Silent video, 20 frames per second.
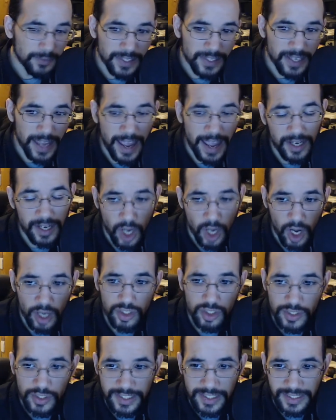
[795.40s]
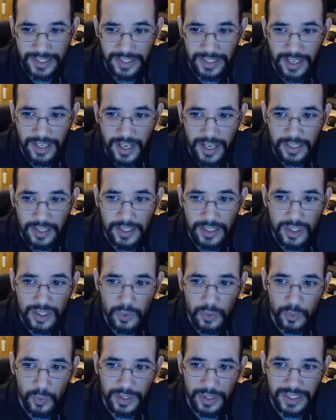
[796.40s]
and consciously need to
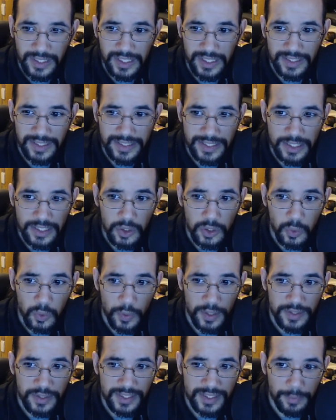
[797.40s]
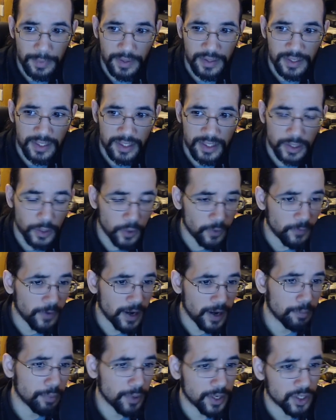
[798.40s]
really deal with some of these low
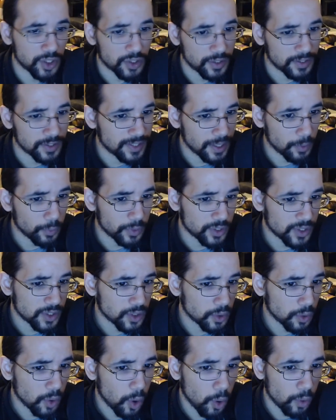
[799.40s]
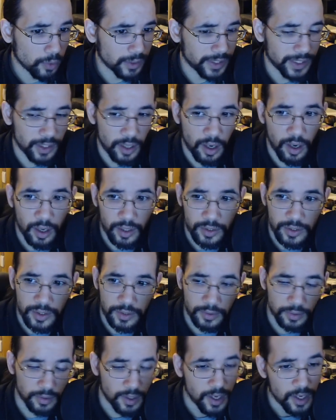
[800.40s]
vibrations that we're still holding on
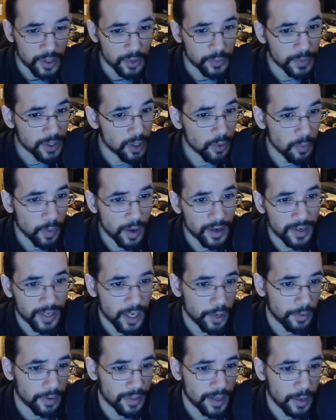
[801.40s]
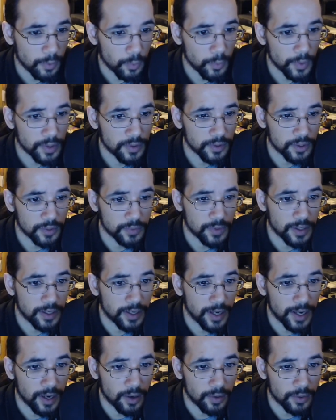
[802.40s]
to. So we don't want to carry that with us right
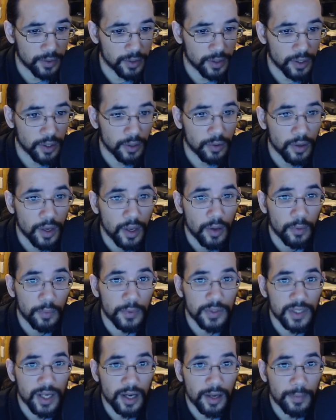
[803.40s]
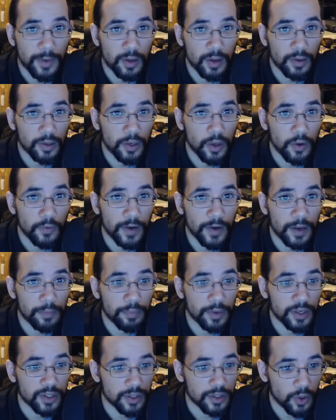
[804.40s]
now. When we talk about low
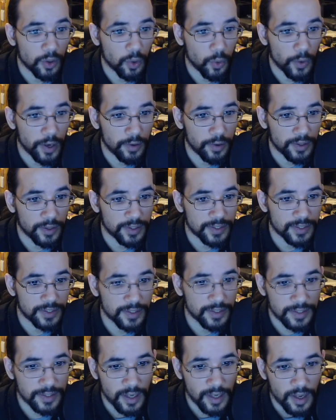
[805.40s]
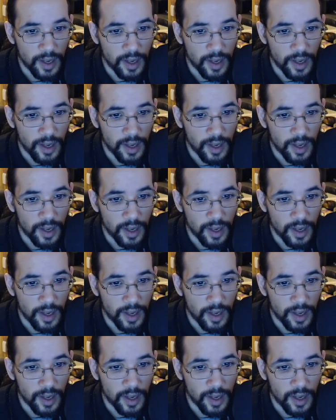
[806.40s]
vibration Aquariuses,